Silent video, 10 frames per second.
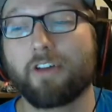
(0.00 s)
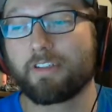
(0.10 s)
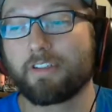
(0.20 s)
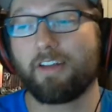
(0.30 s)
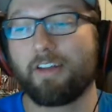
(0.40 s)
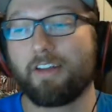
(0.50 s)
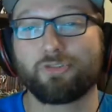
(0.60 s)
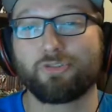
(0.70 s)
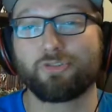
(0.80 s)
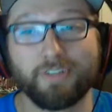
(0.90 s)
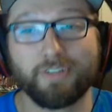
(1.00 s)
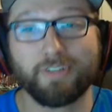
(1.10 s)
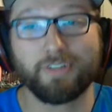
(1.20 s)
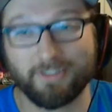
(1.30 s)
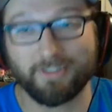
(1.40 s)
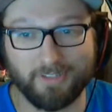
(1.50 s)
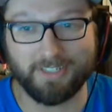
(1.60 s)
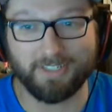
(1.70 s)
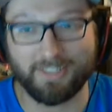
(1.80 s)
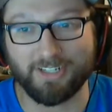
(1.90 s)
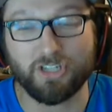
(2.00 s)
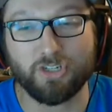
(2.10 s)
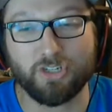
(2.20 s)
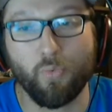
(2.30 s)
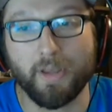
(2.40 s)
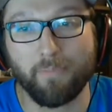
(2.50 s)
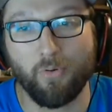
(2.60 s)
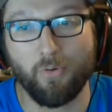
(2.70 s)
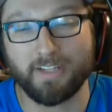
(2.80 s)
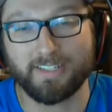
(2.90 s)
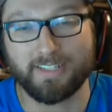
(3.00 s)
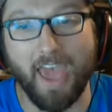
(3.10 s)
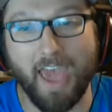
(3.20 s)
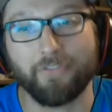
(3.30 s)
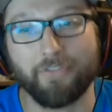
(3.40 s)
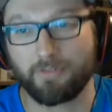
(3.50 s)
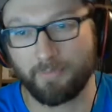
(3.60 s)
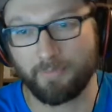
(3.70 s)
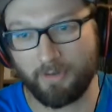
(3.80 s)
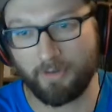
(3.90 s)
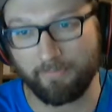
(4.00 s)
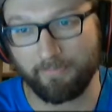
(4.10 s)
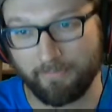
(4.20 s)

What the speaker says: held Drew Brees and the New Orleans Saints to 20 points at the Superdome.